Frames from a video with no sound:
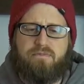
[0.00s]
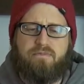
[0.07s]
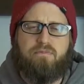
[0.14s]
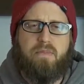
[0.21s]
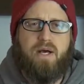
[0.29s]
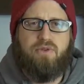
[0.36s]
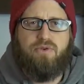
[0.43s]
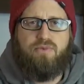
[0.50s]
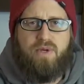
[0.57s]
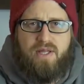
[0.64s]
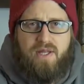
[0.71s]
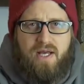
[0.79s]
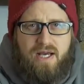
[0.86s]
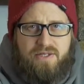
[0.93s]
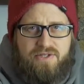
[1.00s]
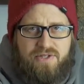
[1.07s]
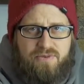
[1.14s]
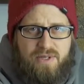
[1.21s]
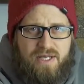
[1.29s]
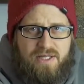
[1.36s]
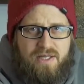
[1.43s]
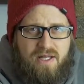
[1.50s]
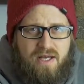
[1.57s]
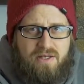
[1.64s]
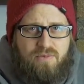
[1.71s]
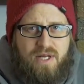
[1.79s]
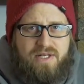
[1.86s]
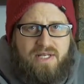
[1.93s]
mount the red line to the red
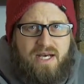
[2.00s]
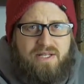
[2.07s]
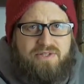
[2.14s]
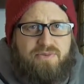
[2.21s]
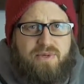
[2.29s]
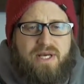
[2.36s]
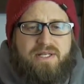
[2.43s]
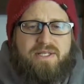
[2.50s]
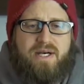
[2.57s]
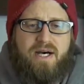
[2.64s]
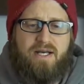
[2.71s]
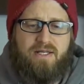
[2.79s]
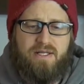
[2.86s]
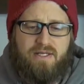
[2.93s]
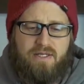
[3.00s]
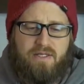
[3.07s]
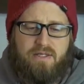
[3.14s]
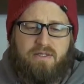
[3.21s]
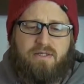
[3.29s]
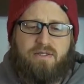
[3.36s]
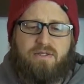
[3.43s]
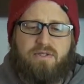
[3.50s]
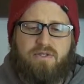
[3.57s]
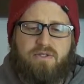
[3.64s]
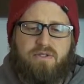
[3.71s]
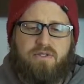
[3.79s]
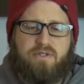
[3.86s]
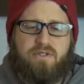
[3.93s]
dot to red dot,
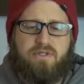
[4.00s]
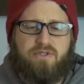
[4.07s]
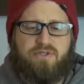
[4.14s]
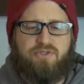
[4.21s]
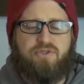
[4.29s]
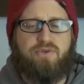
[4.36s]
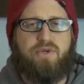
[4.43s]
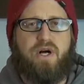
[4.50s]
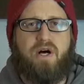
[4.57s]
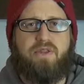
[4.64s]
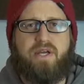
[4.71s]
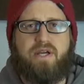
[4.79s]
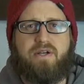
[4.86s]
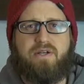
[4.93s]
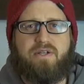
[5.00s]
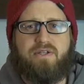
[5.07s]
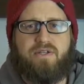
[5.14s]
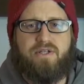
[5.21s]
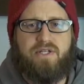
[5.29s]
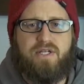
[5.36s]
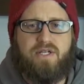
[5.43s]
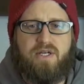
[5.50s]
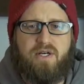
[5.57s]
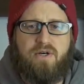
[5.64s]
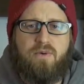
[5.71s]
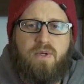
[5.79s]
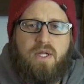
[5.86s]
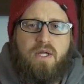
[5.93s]
screw it on there, you're good to
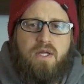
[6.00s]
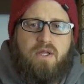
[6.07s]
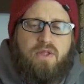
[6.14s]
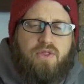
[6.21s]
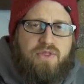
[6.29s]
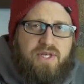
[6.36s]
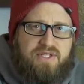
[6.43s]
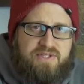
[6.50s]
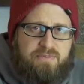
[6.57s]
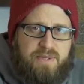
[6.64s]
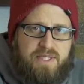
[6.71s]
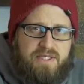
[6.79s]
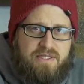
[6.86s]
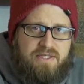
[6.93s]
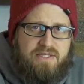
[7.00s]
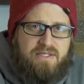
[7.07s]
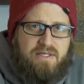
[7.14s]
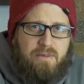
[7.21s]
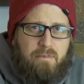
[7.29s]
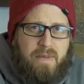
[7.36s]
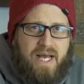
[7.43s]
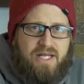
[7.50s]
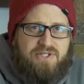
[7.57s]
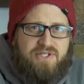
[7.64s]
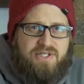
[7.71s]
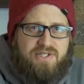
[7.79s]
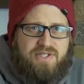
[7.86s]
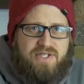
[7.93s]
go. This piece
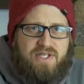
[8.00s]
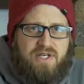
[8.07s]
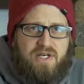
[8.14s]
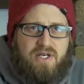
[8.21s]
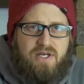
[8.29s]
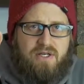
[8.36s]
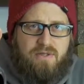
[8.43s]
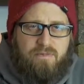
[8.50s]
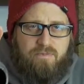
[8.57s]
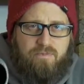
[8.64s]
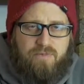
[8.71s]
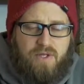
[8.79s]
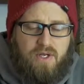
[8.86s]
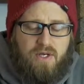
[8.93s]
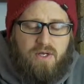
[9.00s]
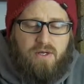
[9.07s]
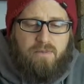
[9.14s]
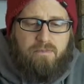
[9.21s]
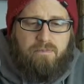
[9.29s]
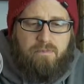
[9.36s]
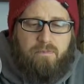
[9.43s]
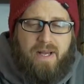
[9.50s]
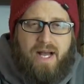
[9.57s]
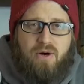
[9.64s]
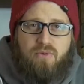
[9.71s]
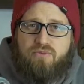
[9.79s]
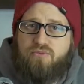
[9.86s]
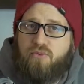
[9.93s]
matches the
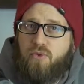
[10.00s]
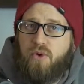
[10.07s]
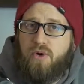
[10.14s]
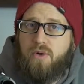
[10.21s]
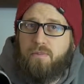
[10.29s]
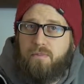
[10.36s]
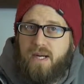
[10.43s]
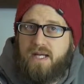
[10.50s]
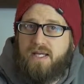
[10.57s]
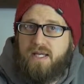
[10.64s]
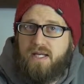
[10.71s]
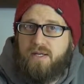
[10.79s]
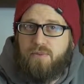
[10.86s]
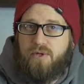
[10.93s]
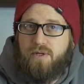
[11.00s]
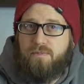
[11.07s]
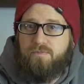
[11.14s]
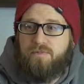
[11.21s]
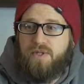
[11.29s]
mount for my camera.